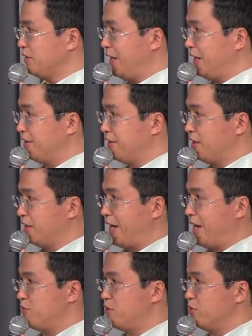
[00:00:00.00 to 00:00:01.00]
and the
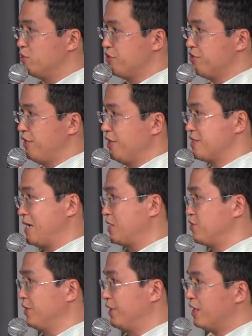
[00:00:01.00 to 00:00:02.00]
camera motion thing is
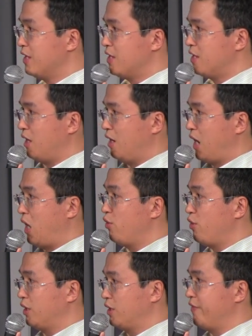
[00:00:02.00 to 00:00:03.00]
actually uh,
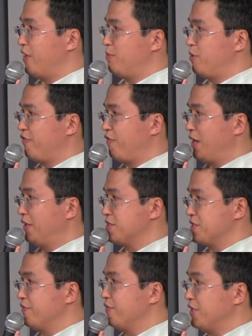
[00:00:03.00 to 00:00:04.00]
our developer find
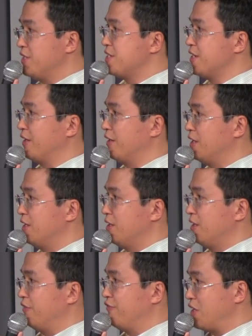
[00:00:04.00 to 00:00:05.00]
is even easier,
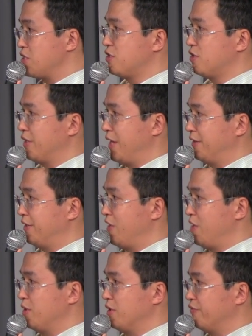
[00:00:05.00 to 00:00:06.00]
faster than
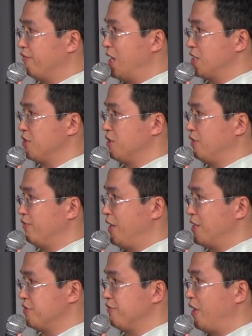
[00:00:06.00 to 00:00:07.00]
developing in the Flash
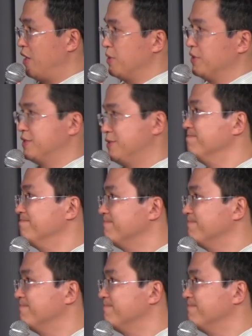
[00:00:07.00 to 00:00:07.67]
Flash environment.